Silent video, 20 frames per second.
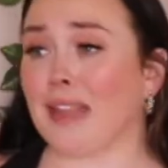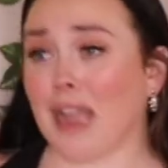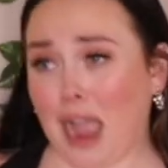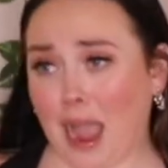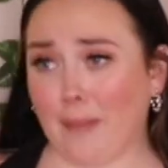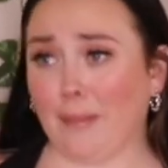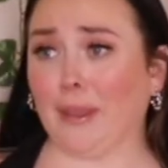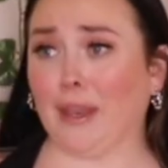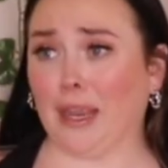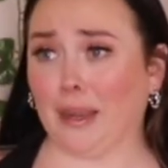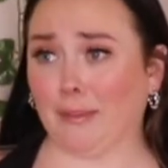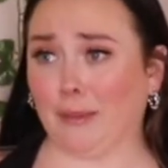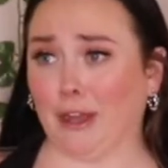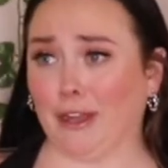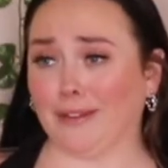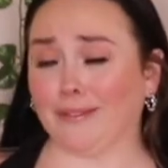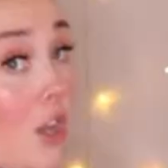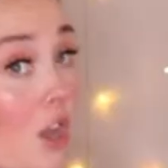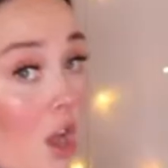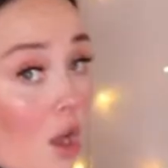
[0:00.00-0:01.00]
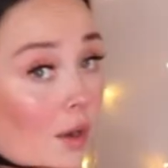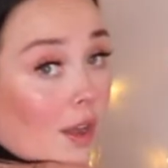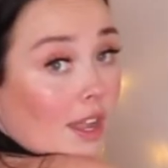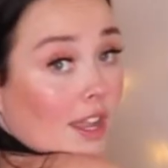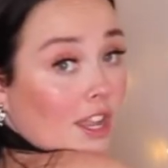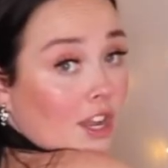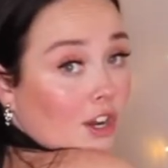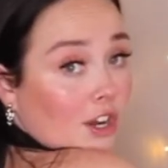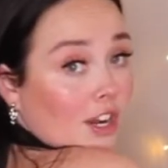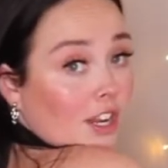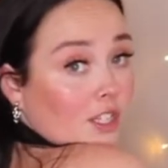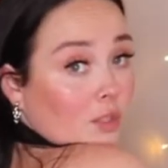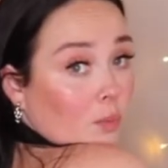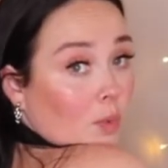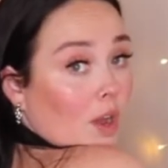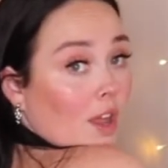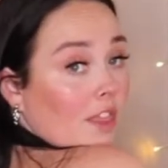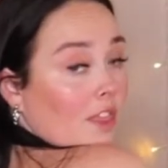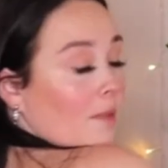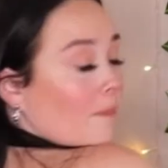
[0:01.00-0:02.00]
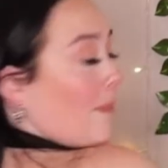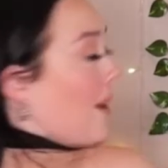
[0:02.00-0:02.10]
I mean, come on. Okay, here is what the